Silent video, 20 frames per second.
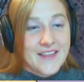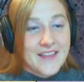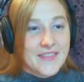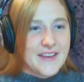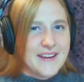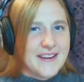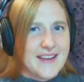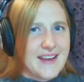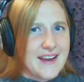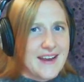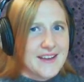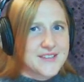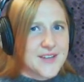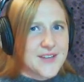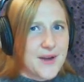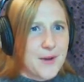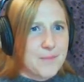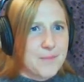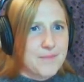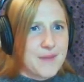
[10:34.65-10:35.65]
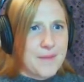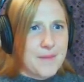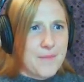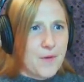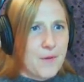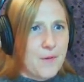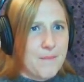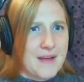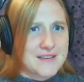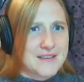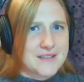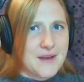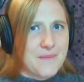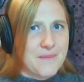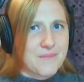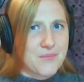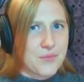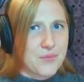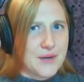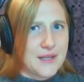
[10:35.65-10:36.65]
then again, I saw people mess
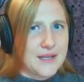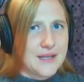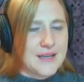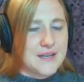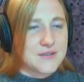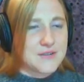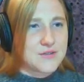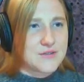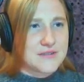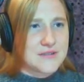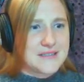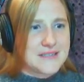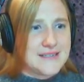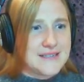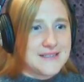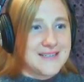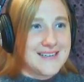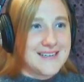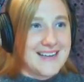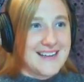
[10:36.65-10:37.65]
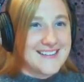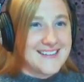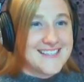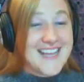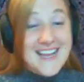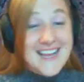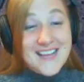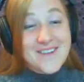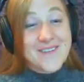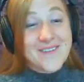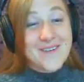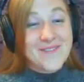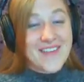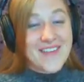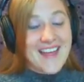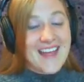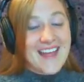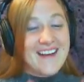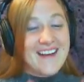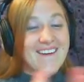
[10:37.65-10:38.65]
up really and easy names. Thank you for playing!